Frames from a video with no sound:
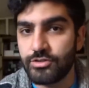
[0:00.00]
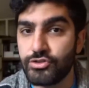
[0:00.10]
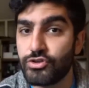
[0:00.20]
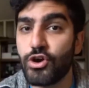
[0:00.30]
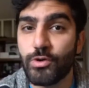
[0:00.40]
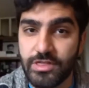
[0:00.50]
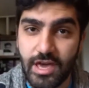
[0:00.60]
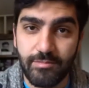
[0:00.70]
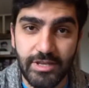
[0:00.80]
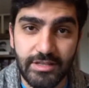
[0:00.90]
and you know
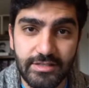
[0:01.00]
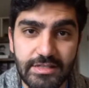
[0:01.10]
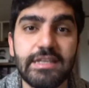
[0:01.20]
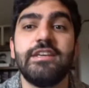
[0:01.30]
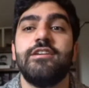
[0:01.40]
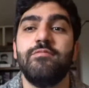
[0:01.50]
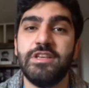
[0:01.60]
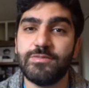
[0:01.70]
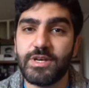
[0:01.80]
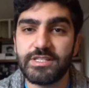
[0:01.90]
what that means.
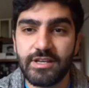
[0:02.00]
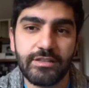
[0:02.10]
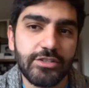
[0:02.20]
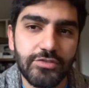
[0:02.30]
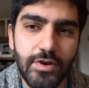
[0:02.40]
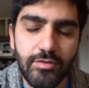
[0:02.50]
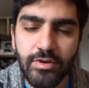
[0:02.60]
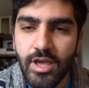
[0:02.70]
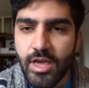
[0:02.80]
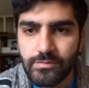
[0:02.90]
It means busting out the
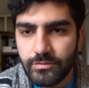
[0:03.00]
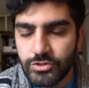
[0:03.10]
drone.